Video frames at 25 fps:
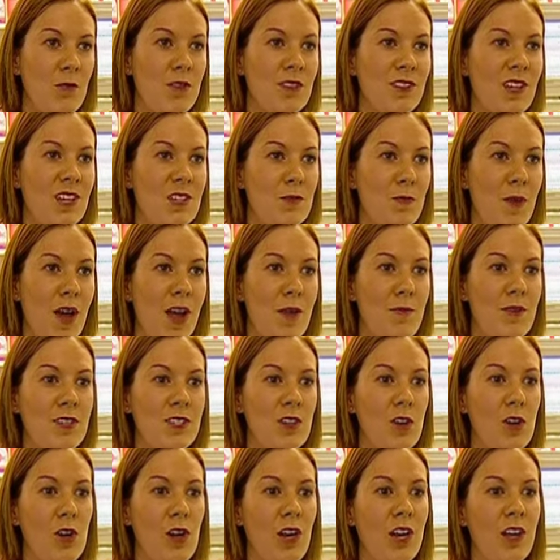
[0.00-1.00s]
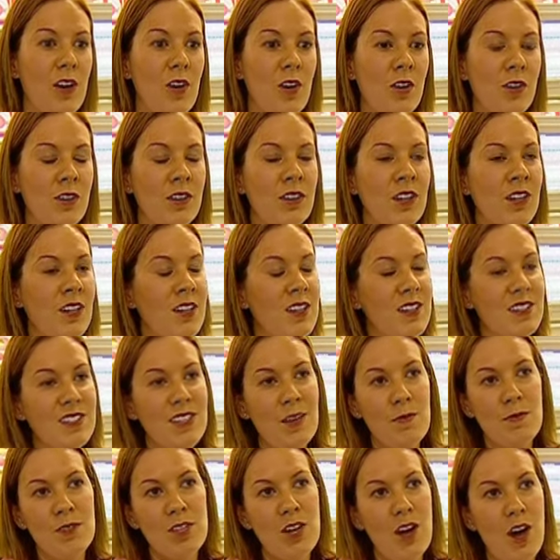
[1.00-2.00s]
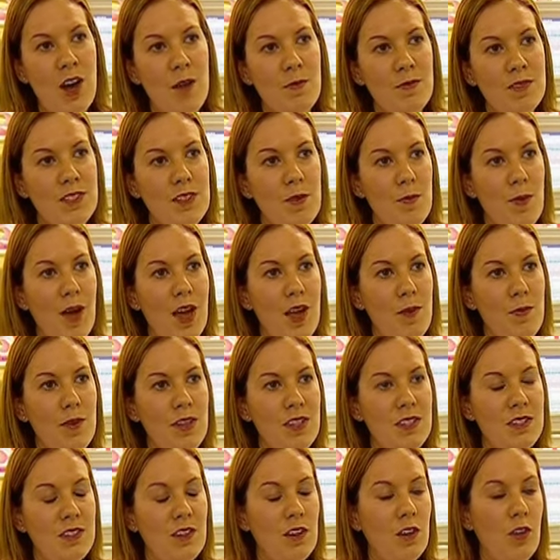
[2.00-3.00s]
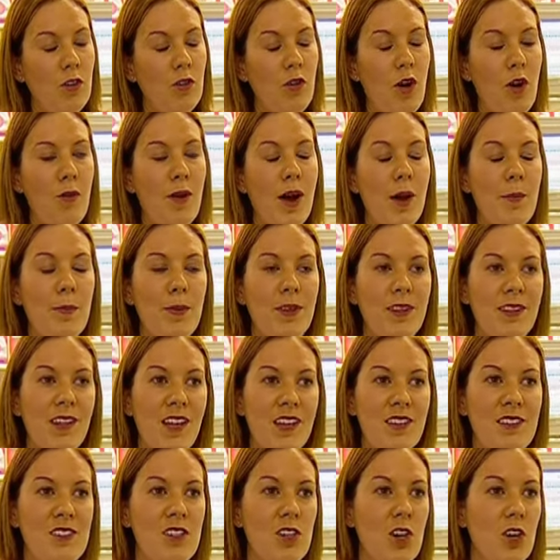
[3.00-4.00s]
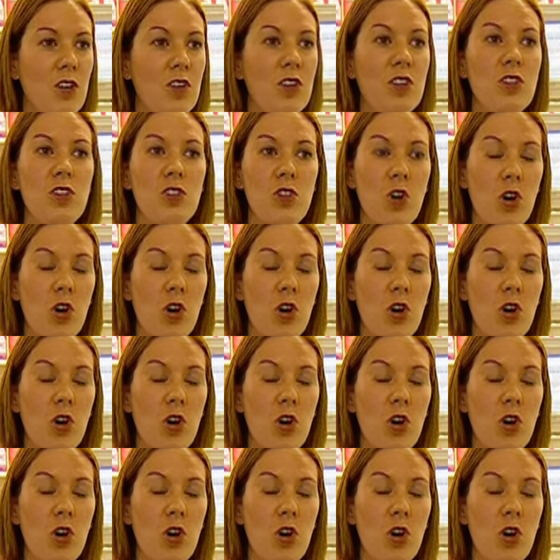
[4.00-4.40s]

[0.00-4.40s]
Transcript: with these babies early on, sometimes the babies can grow up and they're